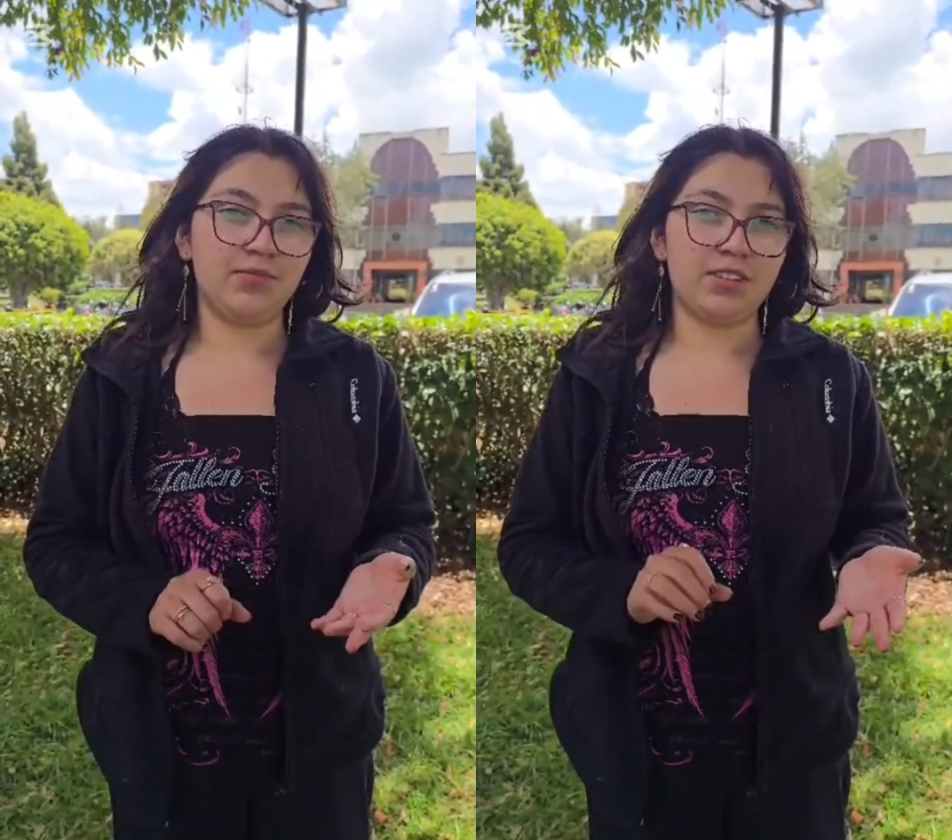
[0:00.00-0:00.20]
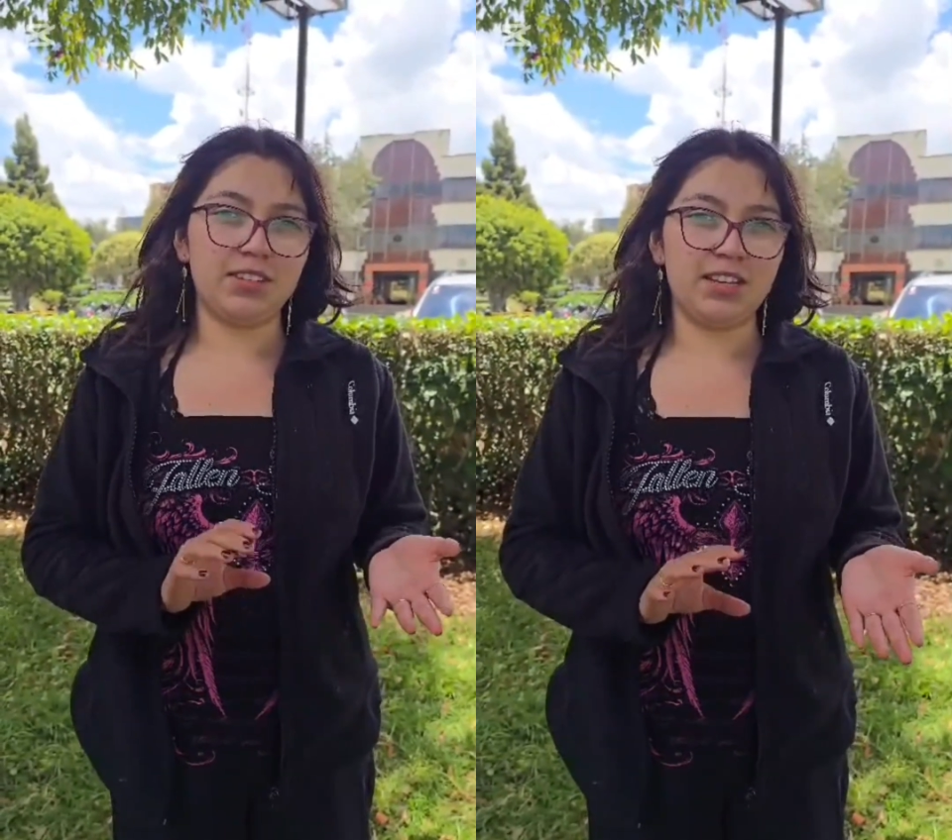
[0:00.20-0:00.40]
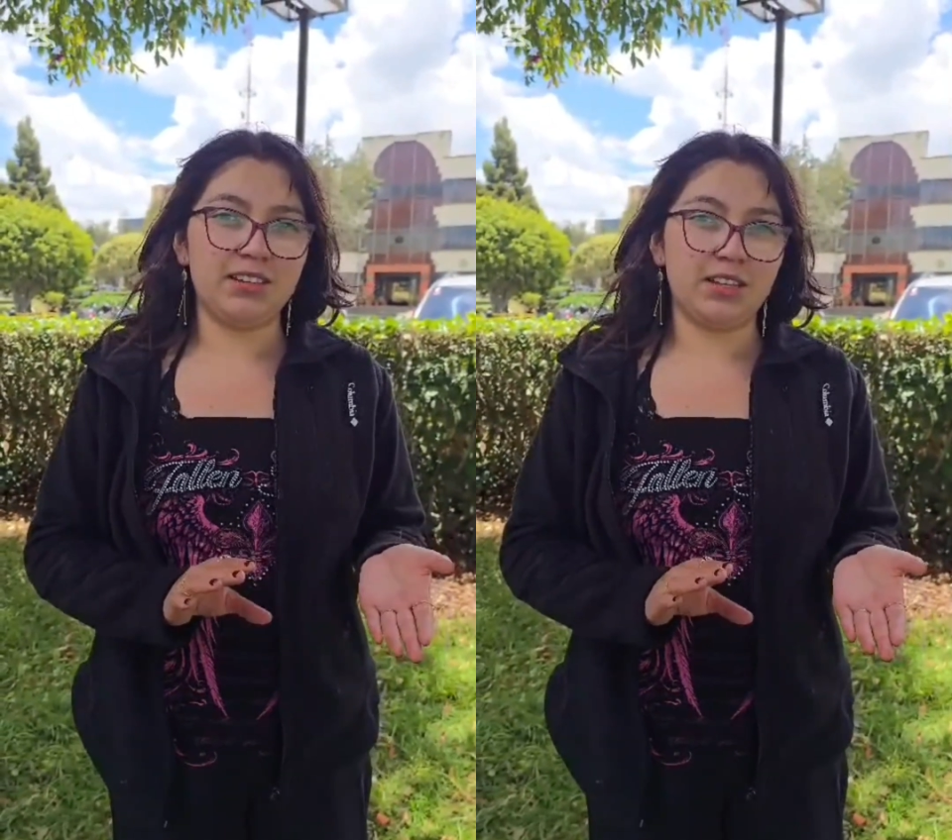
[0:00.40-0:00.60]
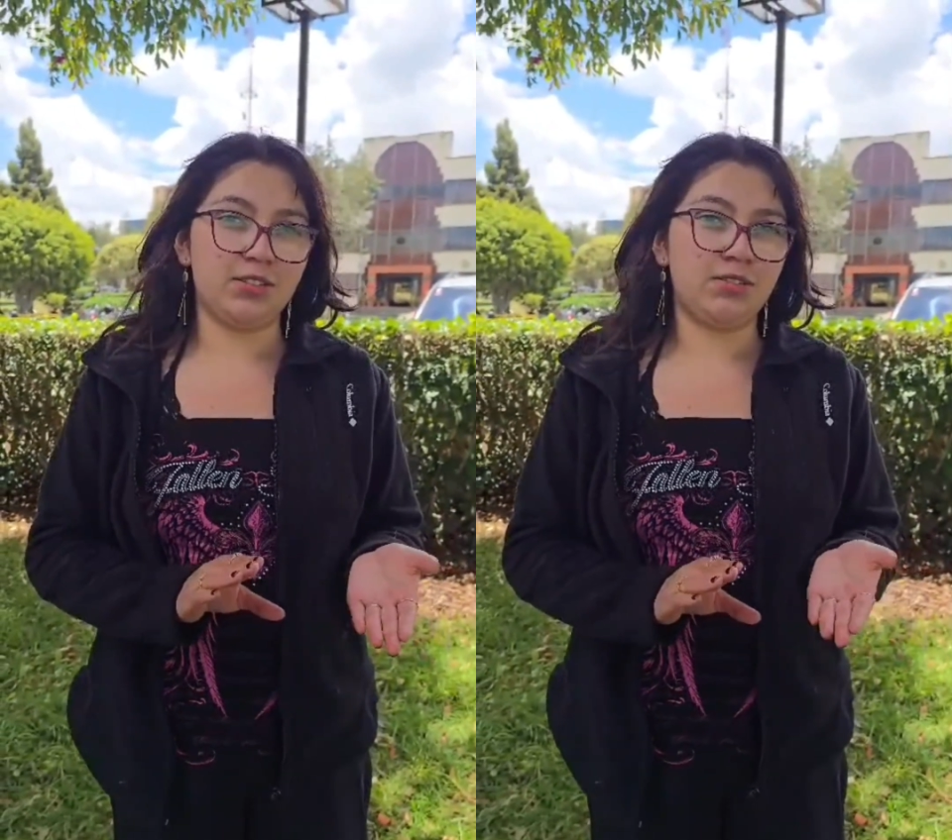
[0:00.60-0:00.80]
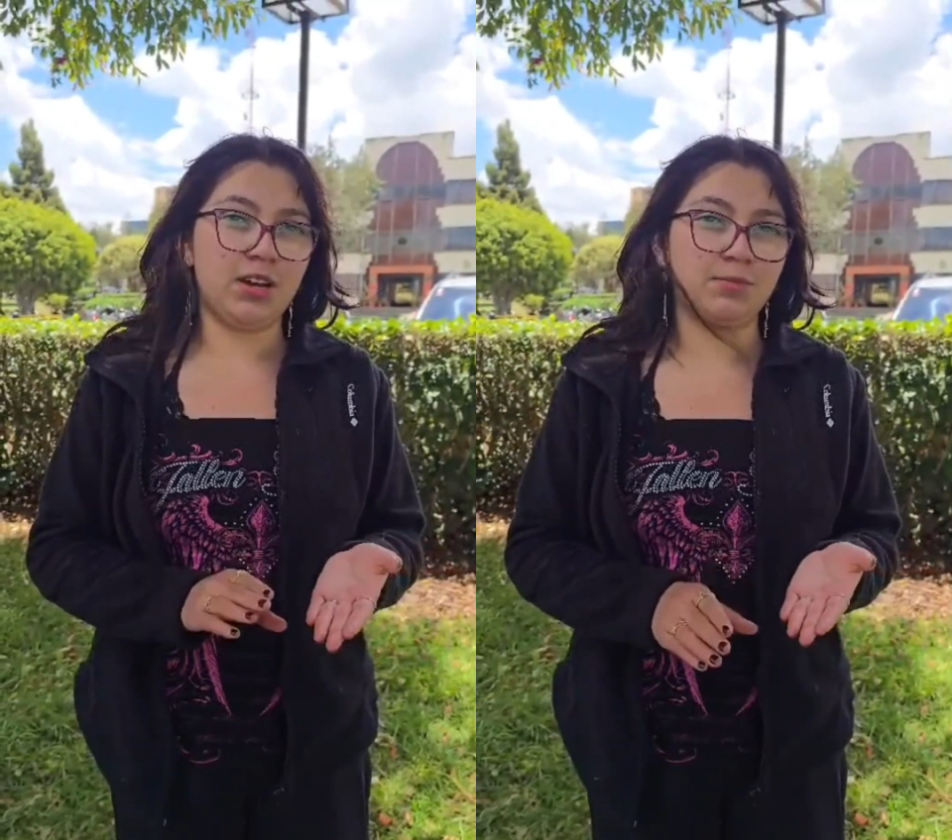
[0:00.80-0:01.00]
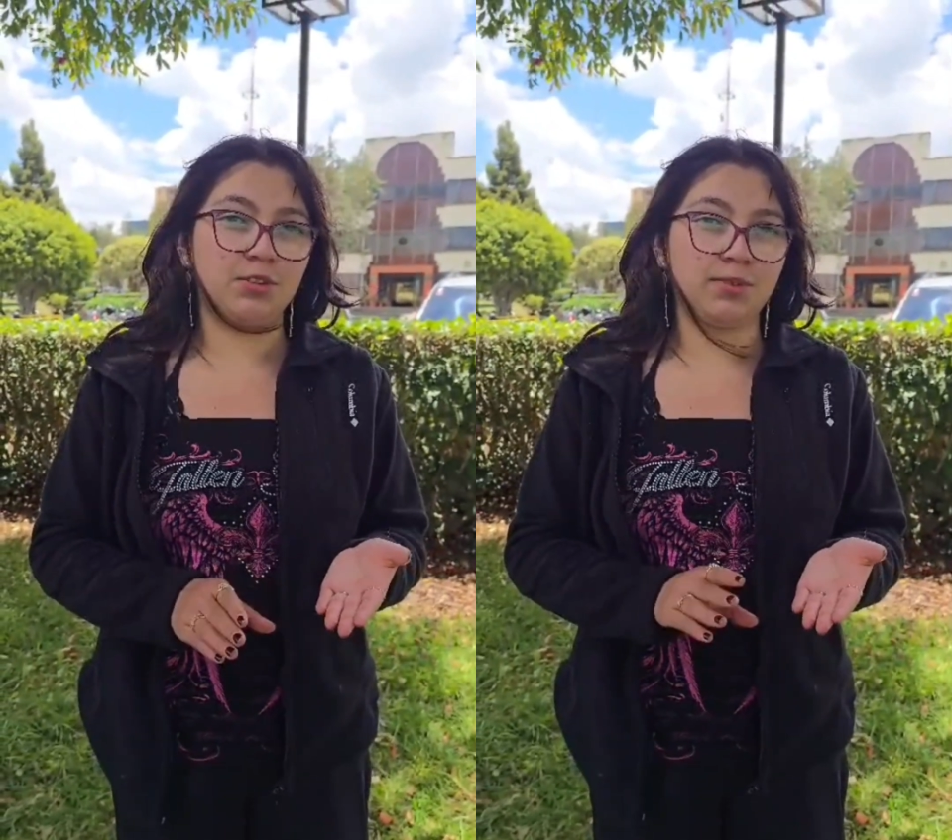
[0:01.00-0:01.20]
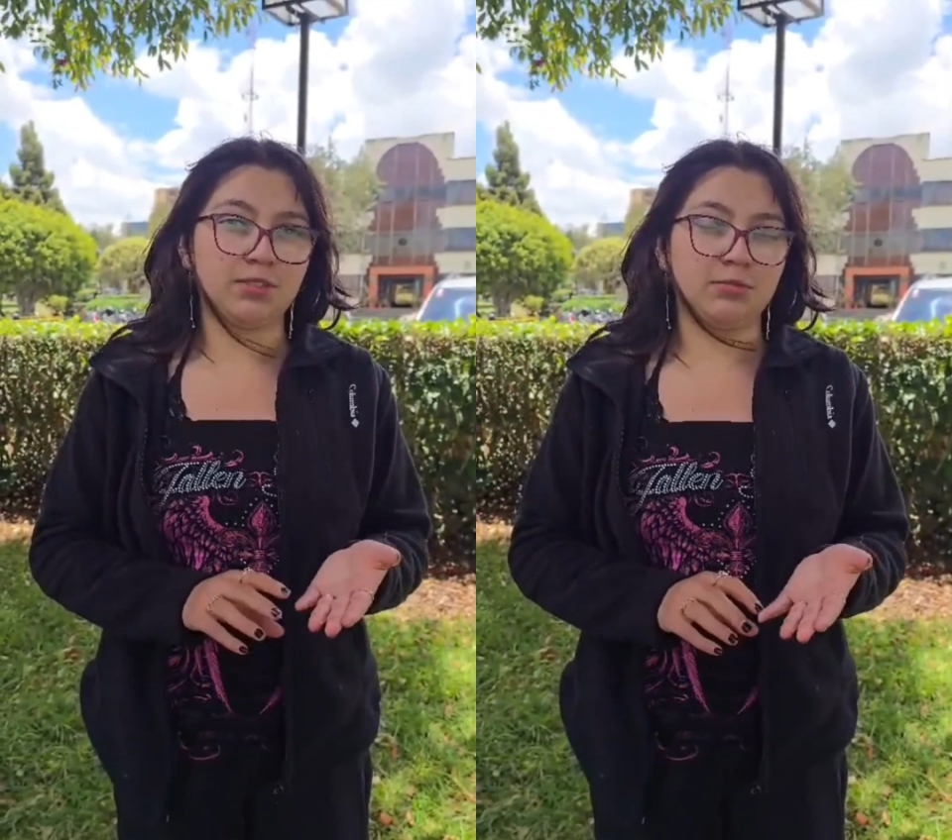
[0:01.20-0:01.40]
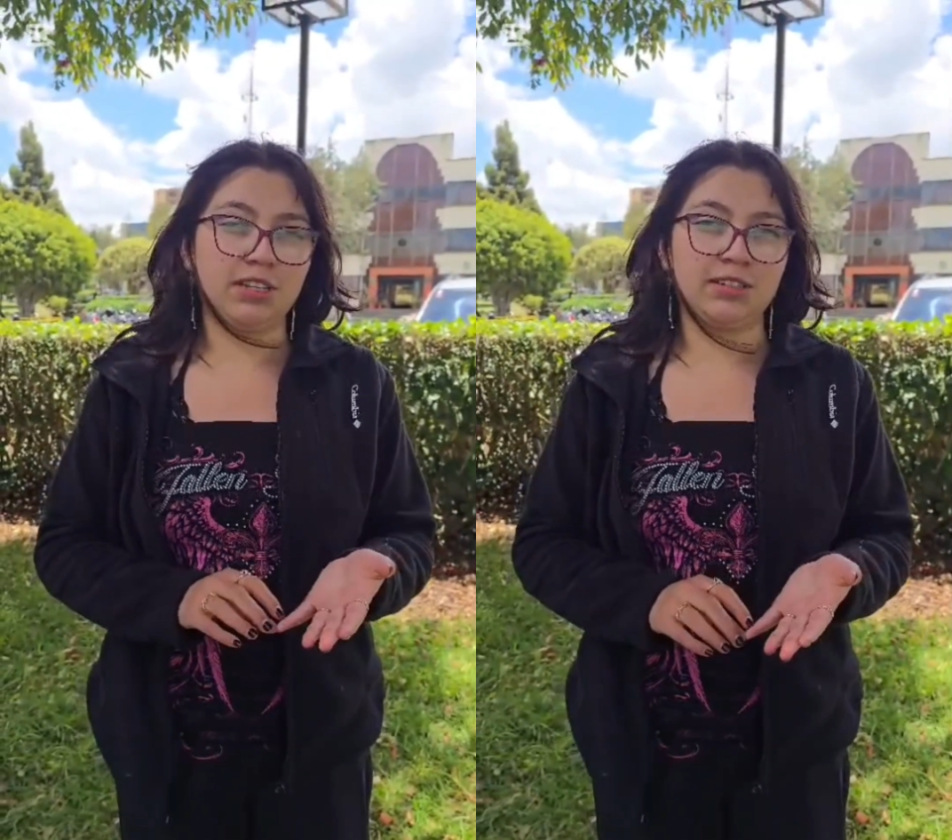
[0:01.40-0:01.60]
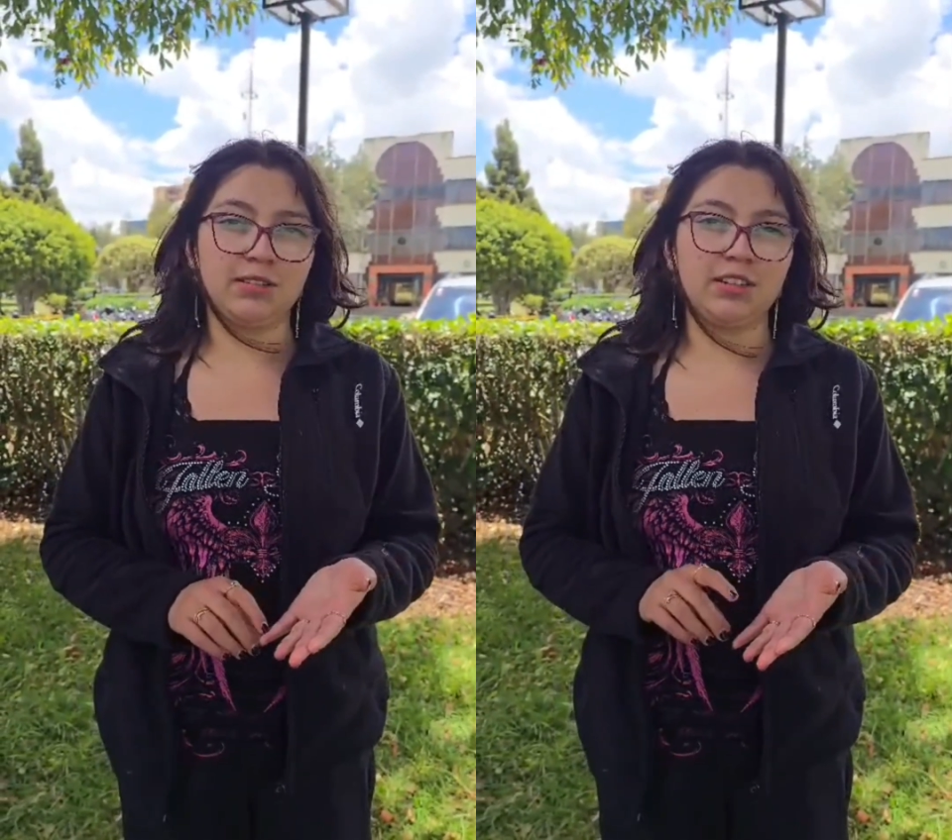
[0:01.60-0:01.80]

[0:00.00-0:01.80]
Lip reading: see that you have problems with